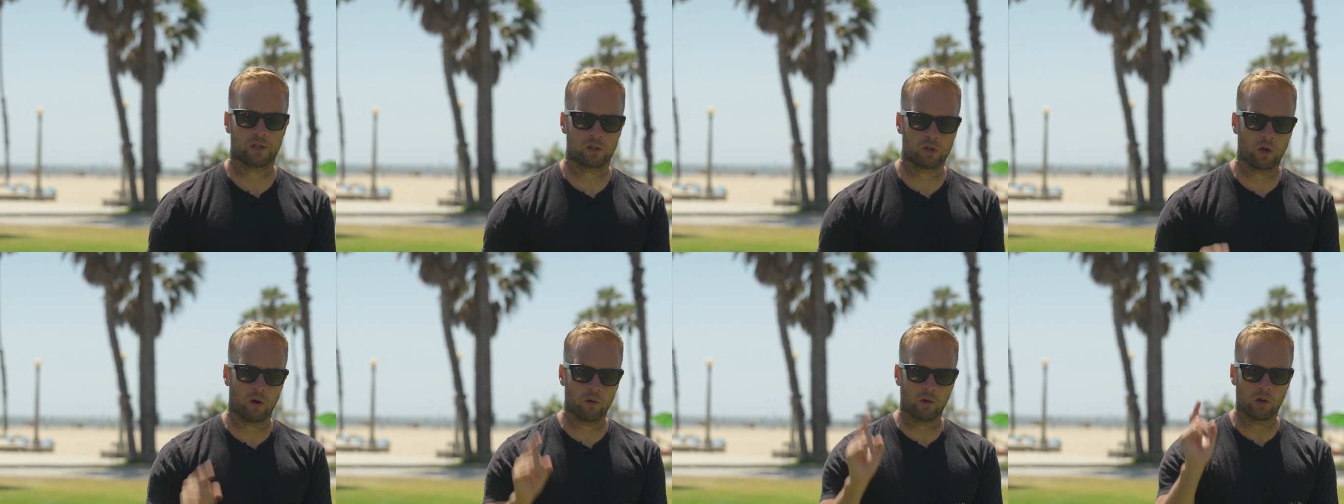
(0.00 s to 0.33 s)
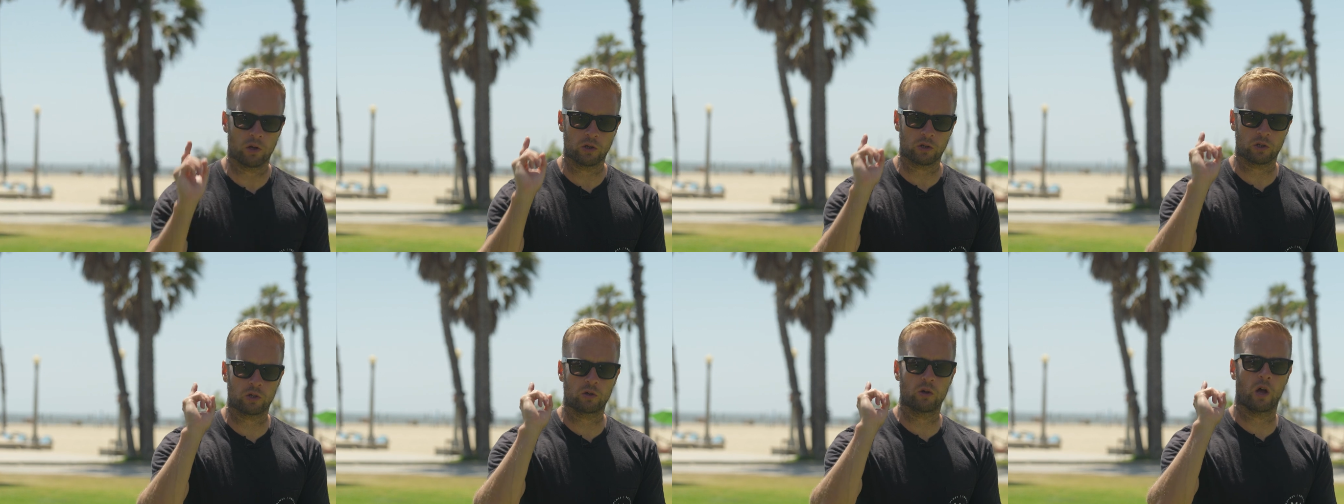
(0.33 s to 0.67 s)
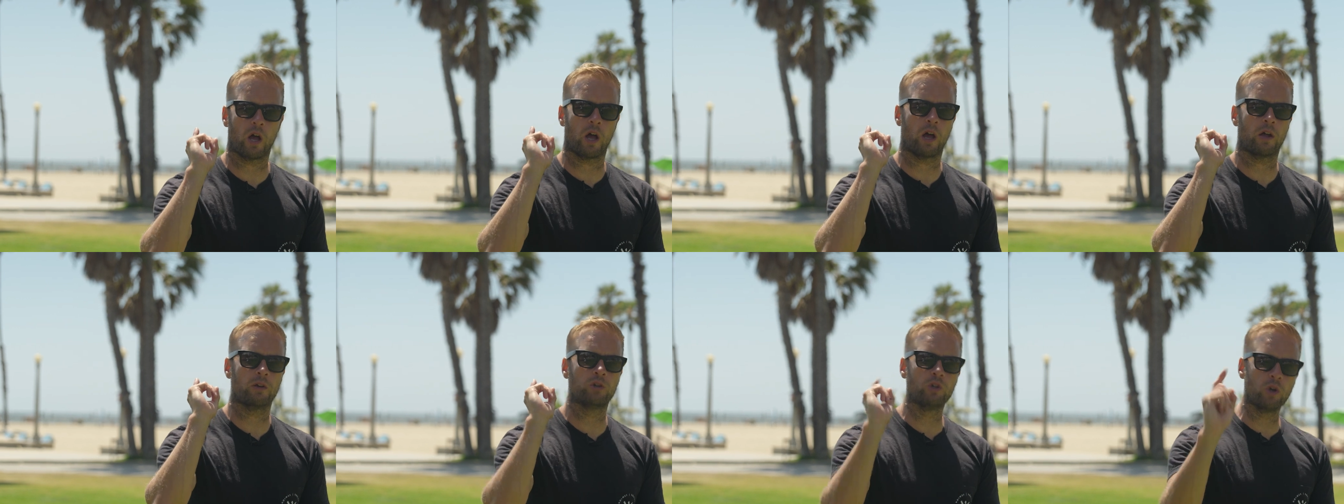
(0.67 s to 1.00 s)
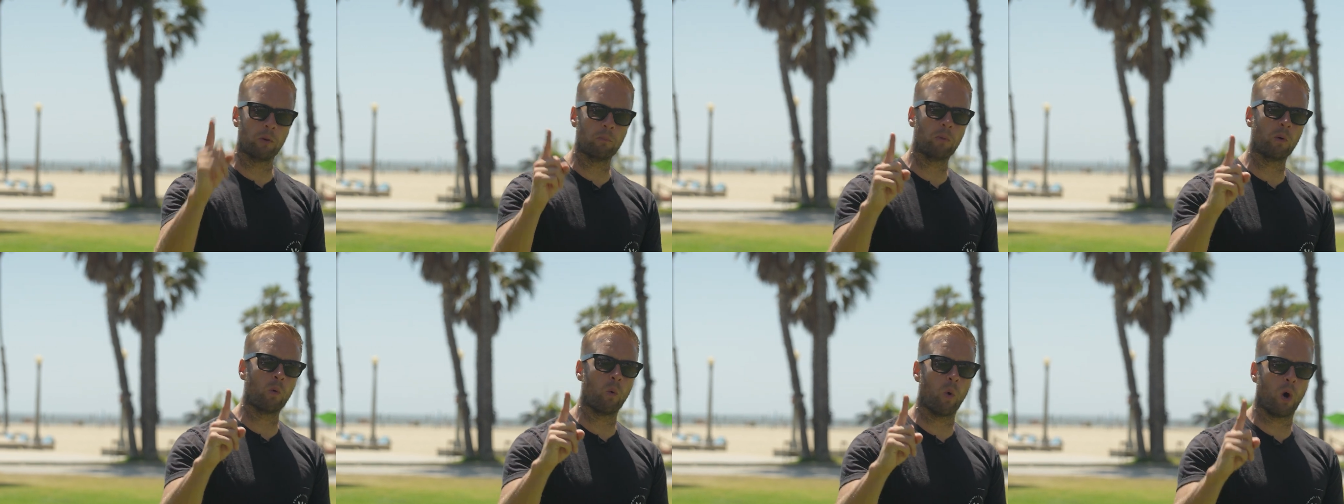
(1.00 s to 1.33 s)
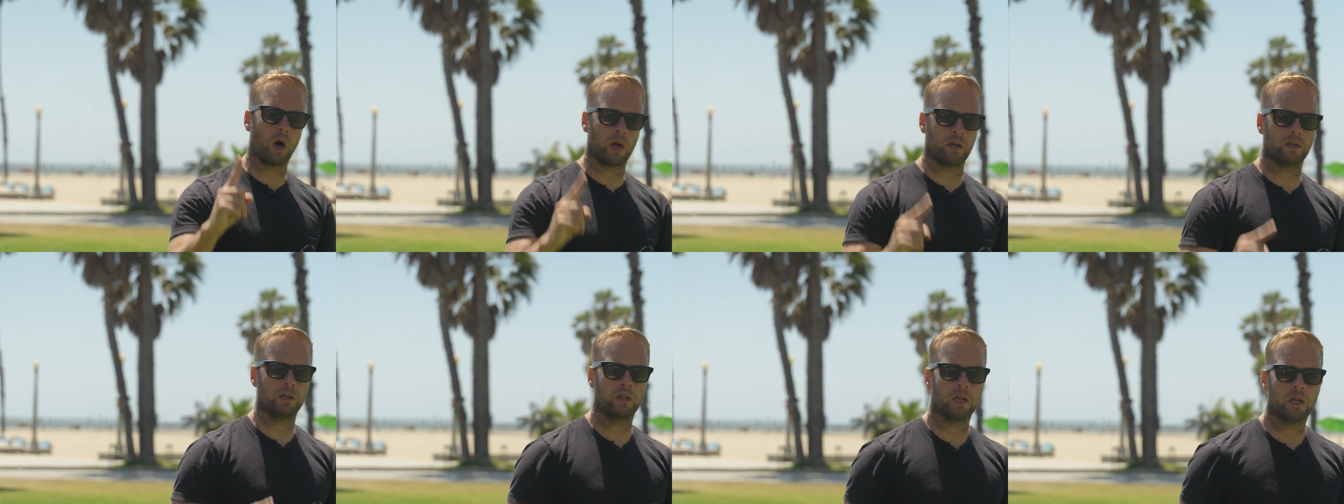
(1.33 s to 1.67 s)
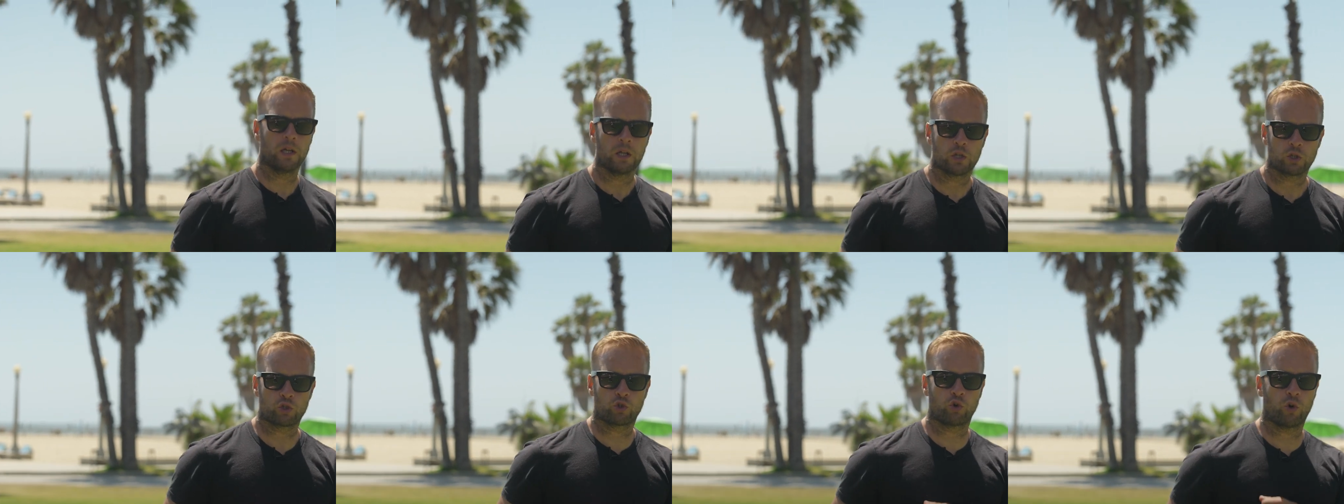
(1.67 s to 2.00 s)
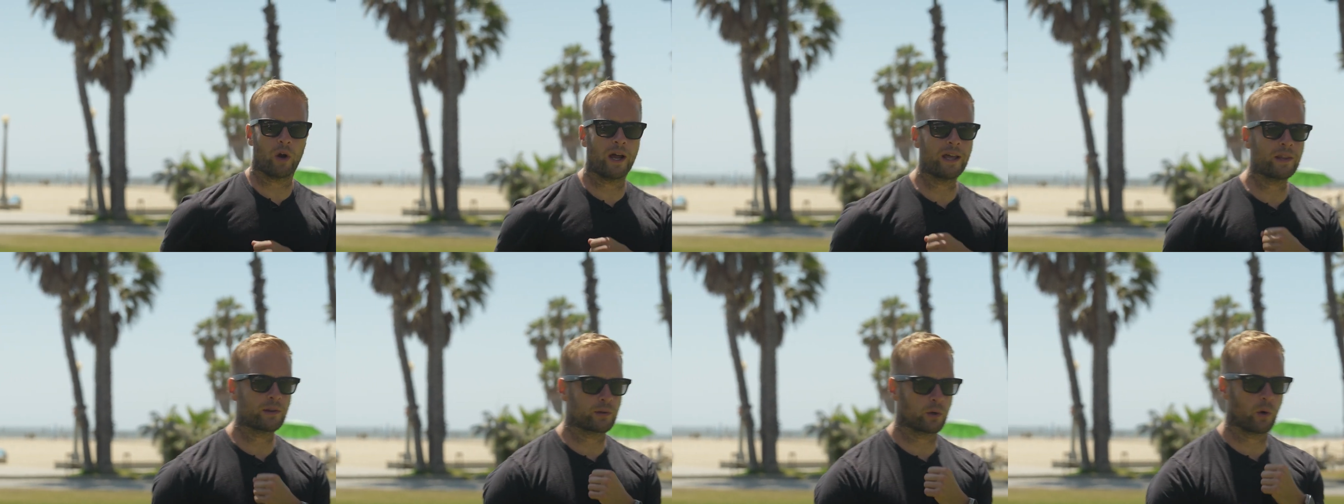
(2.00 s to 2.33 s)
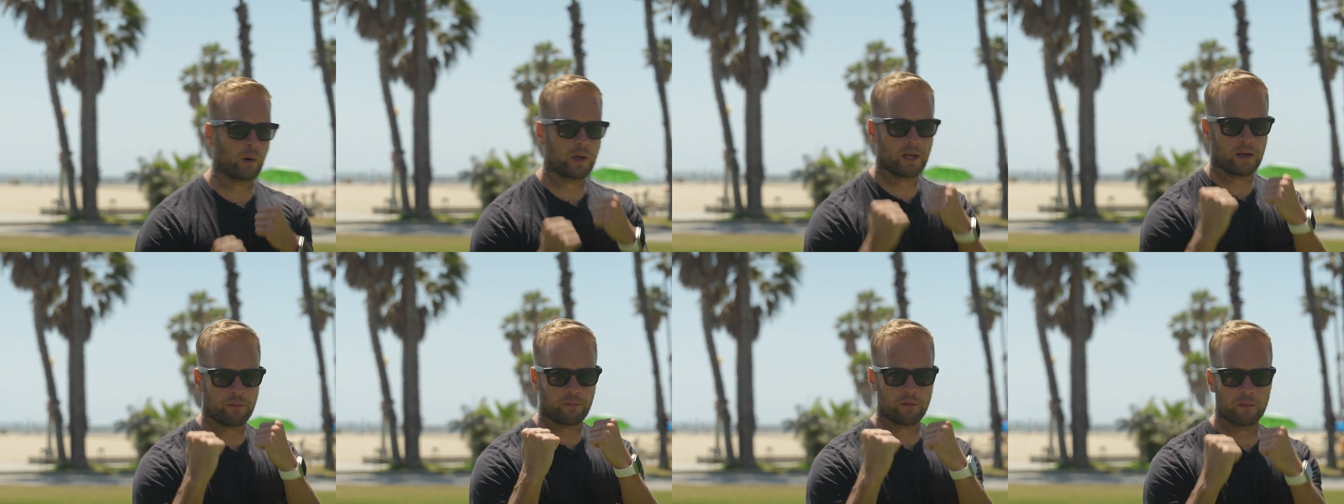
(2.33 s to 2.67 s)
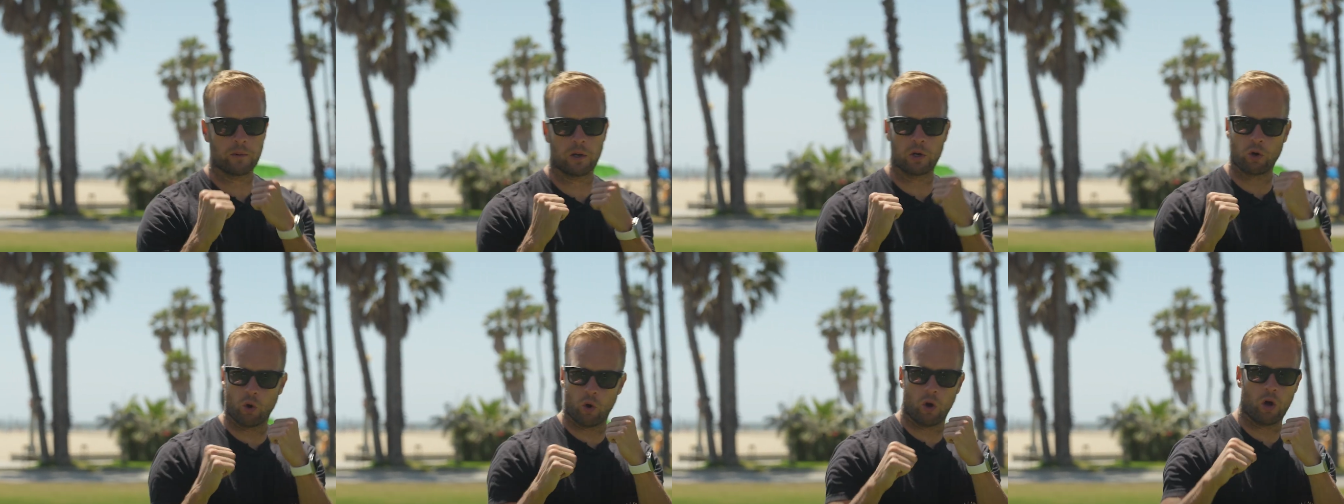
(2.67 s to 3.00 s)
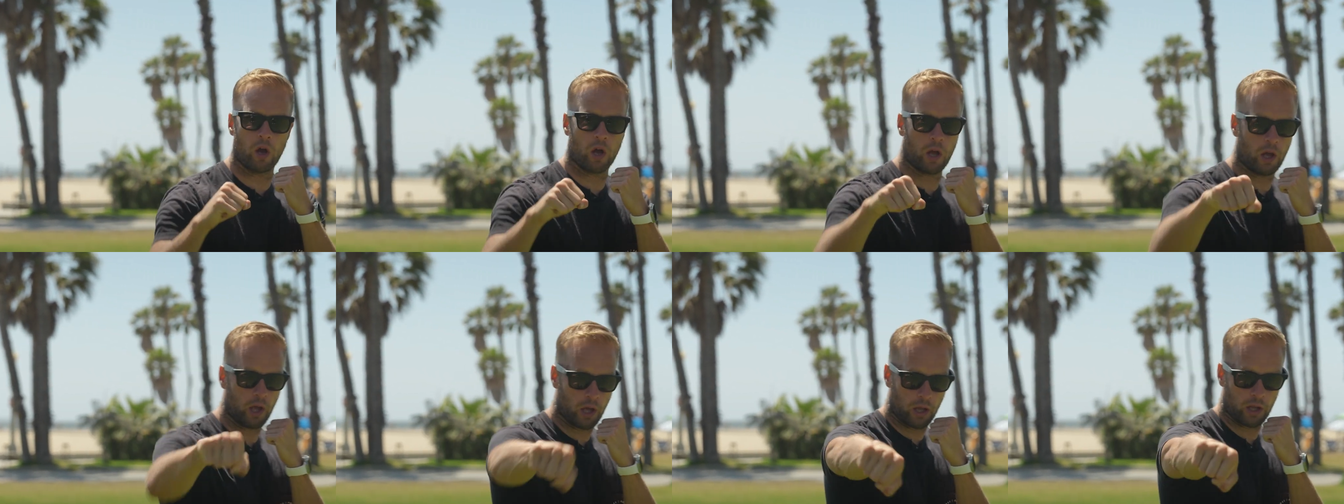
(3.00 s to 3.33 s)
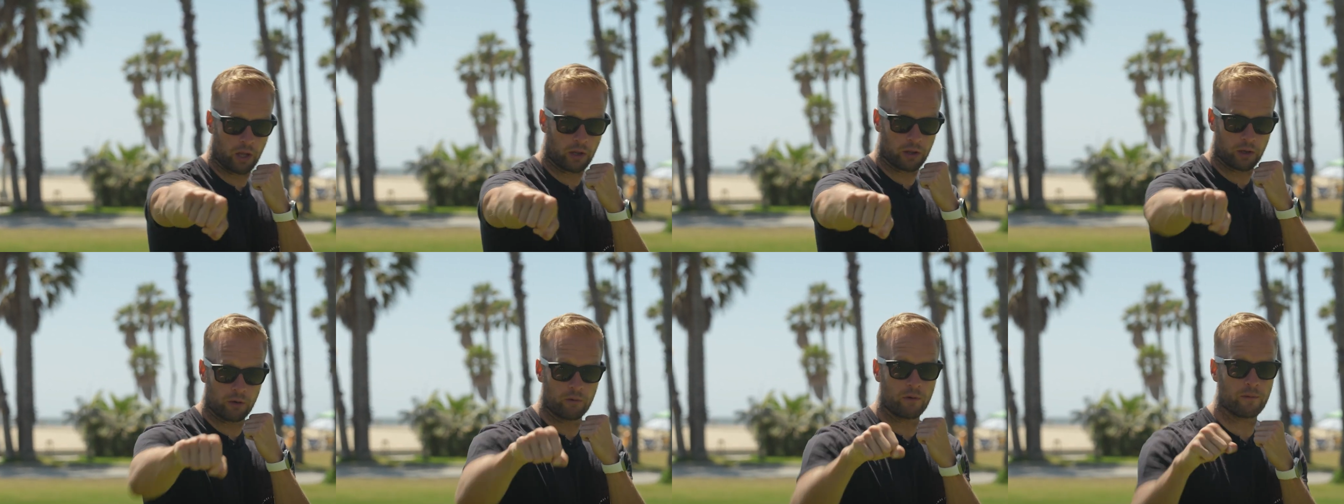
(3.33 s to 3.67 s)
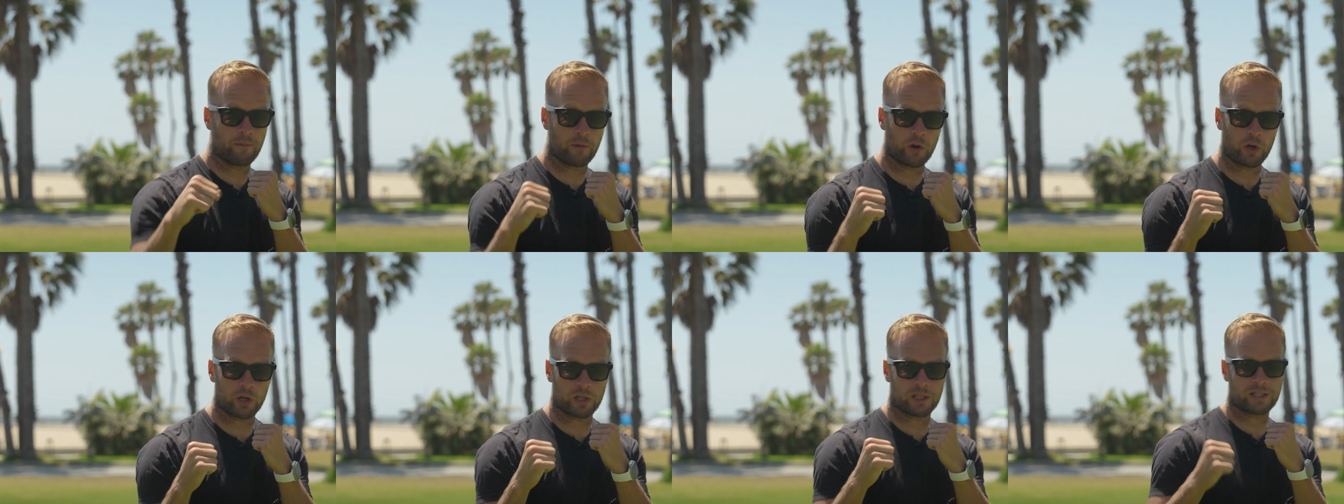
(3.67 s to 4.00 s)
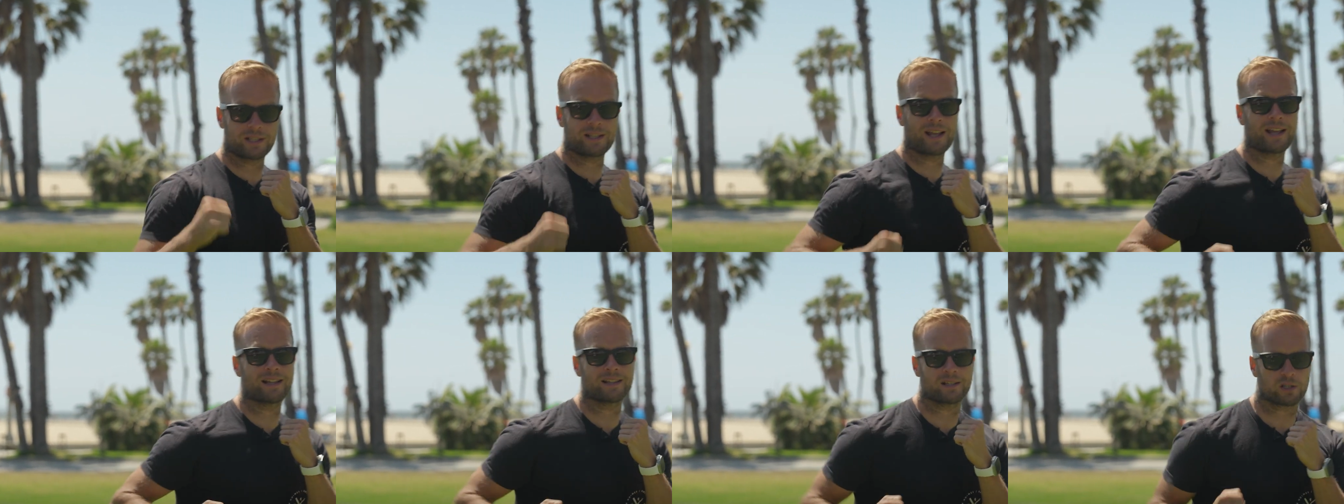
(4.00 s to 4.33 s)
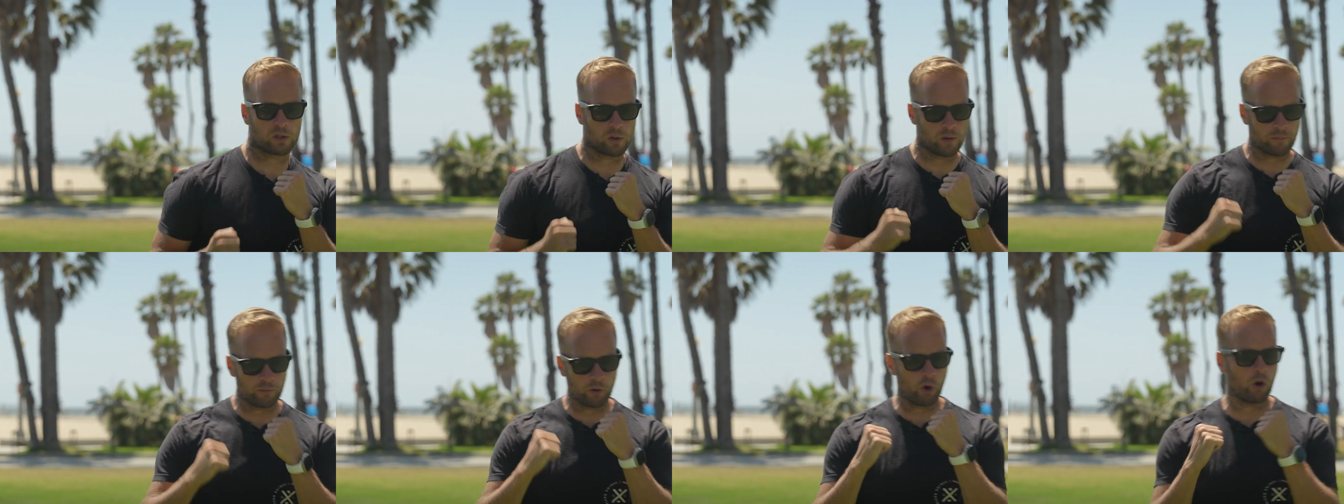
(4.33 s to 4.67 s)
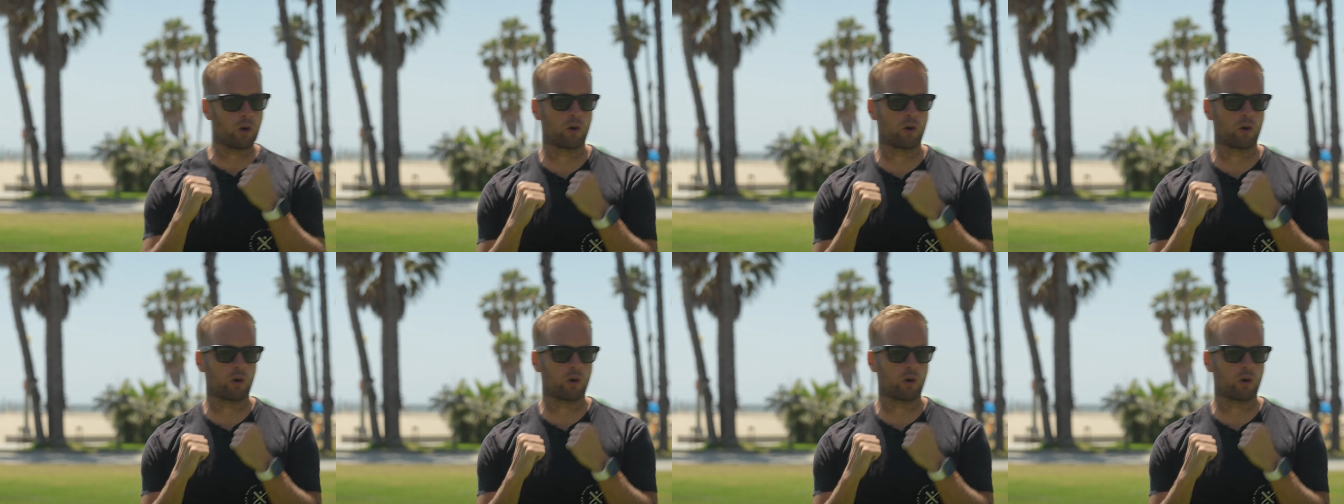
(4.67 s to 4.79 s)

So number 1, try throwing it from the reverse stance. So if you're an